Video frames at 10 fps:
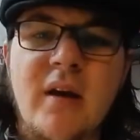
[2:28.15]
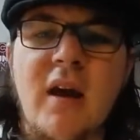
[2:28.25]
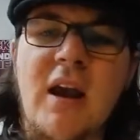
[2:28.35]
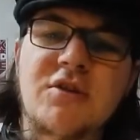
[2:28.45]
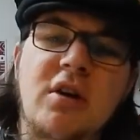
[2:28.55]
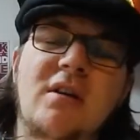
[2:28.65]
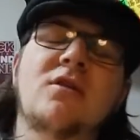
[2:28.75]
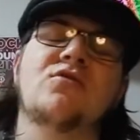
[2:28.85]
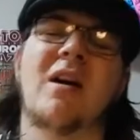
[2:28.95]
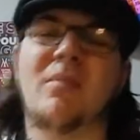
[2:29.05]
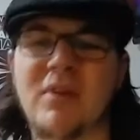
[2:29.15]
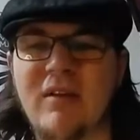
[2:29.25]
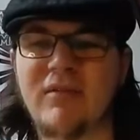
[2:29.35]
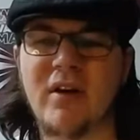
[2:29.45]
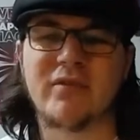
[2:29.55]
It's got a strap
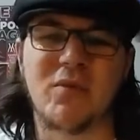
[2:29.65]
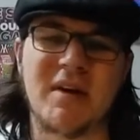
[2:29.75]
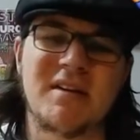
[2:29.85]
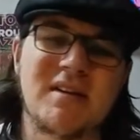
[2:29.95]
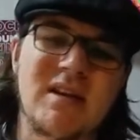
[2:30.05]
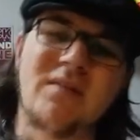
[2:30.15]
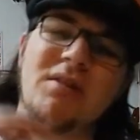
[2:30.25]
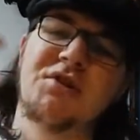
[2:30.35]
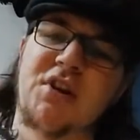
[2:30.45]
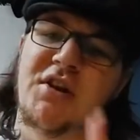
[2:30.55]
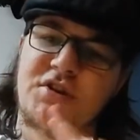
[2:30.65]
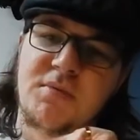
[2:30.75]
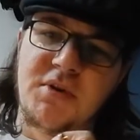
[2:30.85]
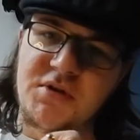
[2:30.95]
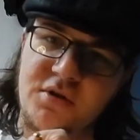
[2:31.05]
length of 27
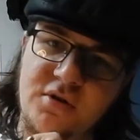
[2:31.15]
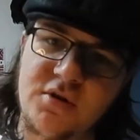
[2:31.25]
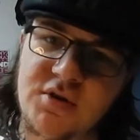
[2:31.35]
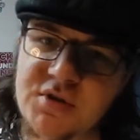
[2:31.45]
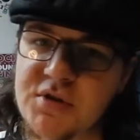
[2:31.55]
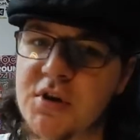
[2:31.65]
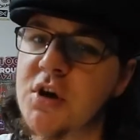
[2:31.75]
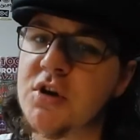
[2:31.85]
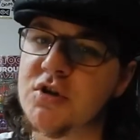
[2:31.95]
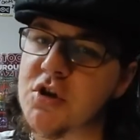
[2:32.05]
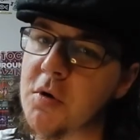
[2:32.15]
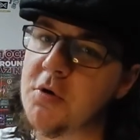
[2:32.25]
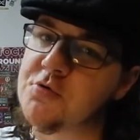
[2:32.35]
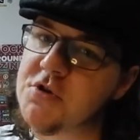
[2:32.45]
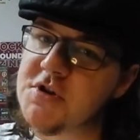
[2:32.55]
centimeters,
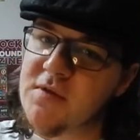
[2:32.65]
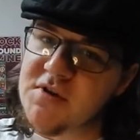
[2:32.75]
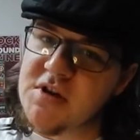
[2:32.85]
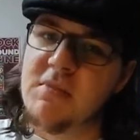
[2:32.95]
270